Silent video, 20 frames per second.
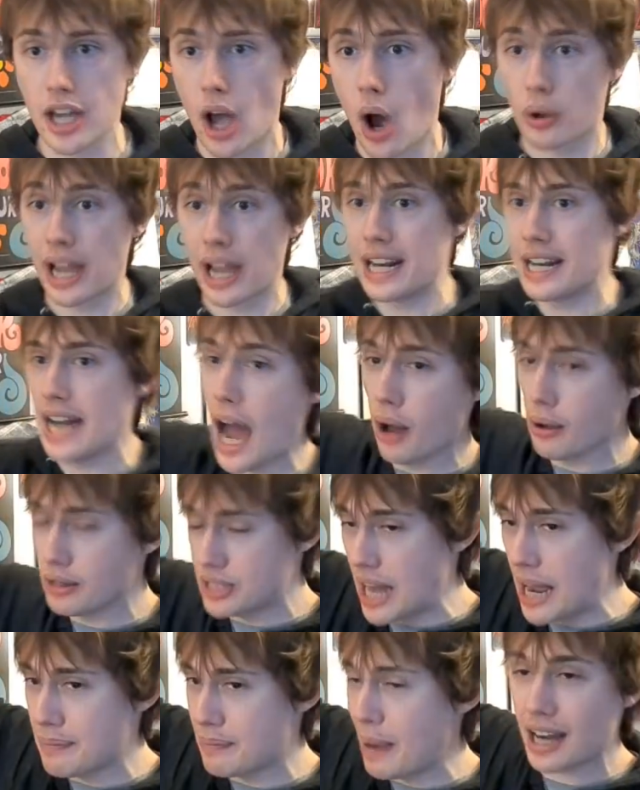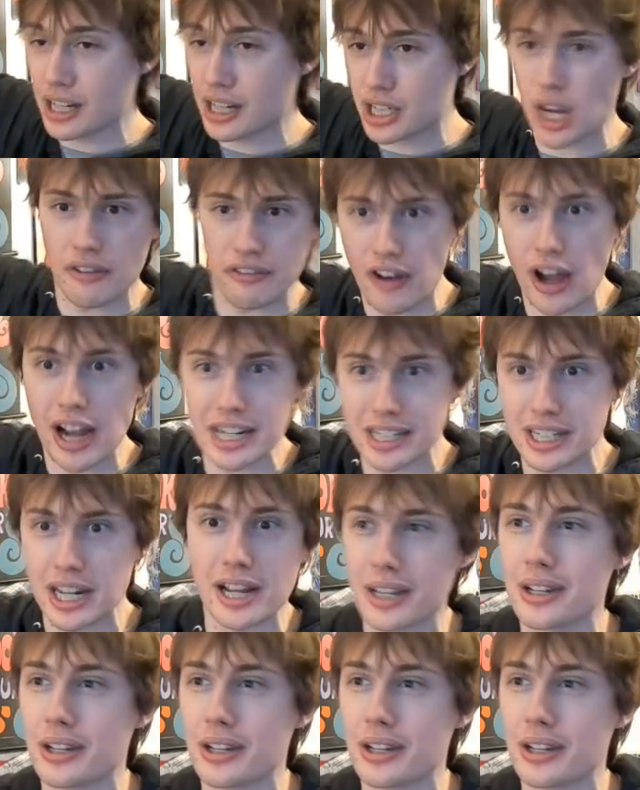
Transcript: Okay, now back to fighting.